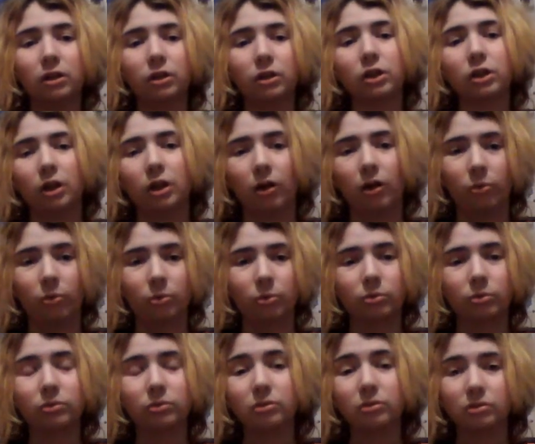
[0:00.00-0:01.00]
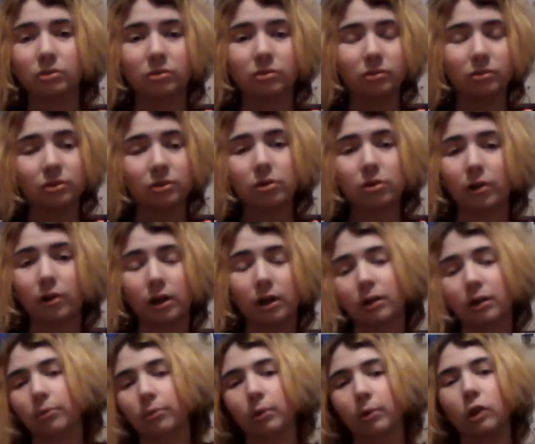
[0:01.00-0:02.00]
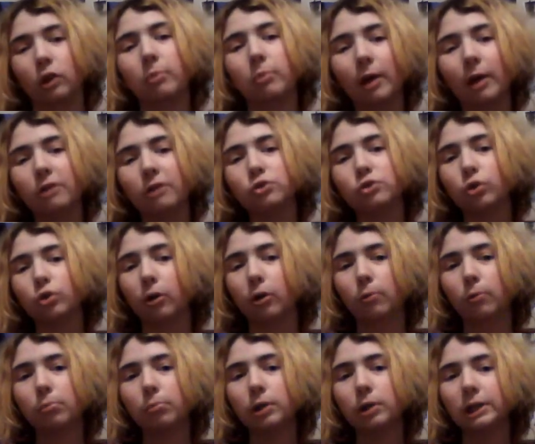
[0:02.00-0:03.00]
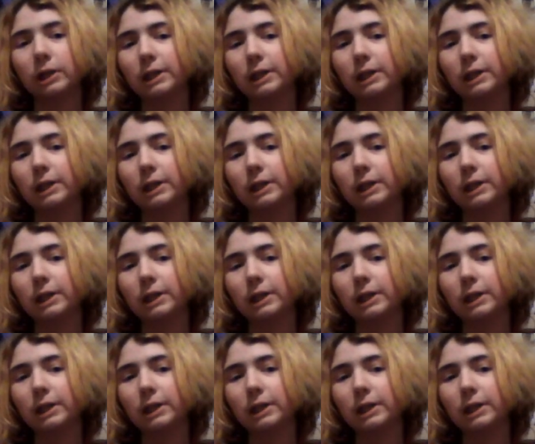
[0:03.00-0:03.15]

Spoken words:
you know, creating a really bad trope.